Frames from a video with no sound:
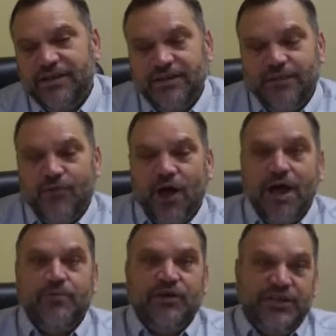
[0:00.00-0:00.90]
the
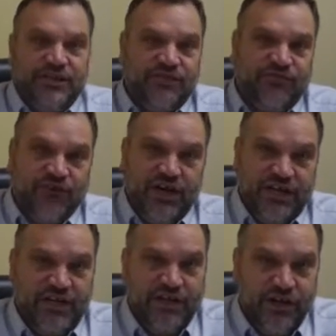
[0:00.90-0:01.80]
property is free
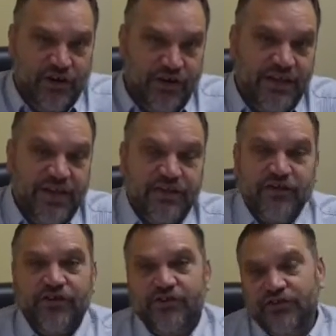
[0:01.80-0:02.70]
and clear and that
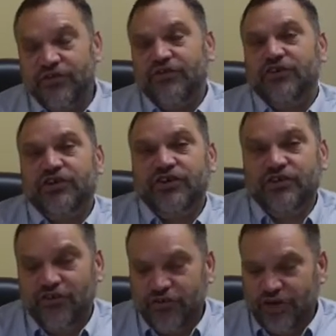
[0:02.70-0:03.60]

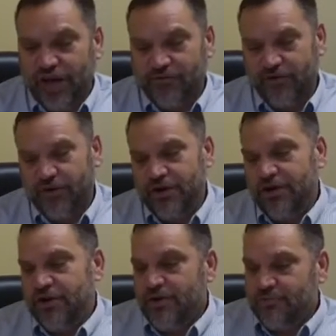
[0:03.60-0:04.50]
they're covered.
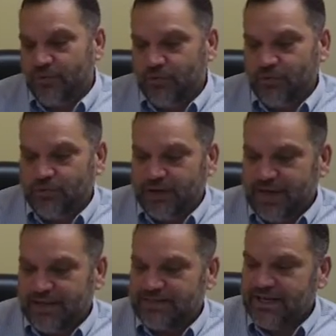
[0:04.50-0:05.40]
But
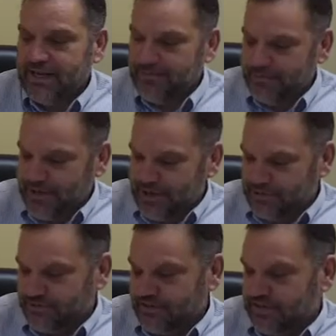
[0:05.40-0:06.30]
on the second
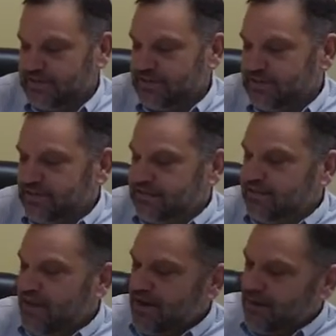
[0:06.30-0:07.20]
page of this, it does
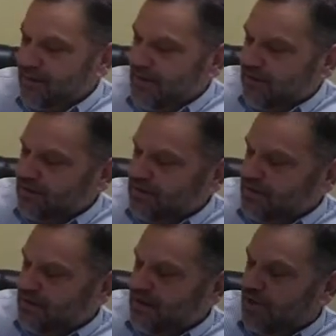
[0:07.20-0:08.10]
talk about
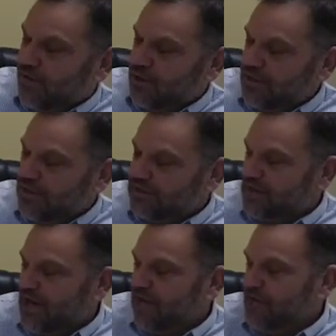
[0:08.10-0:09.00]
what it does
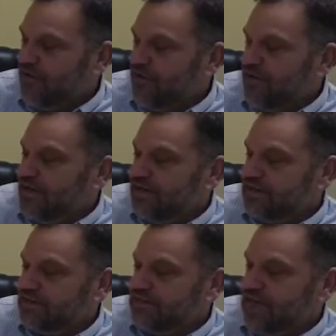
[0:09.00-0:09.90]
cover. It
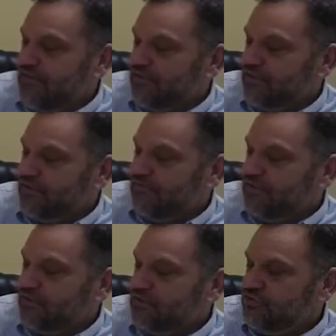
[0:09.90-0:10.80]
does cover
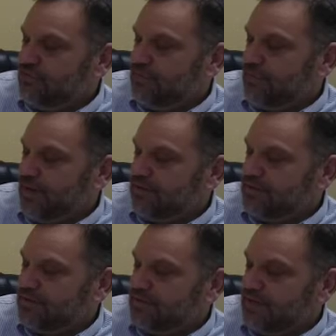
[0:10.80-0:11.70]
confusion about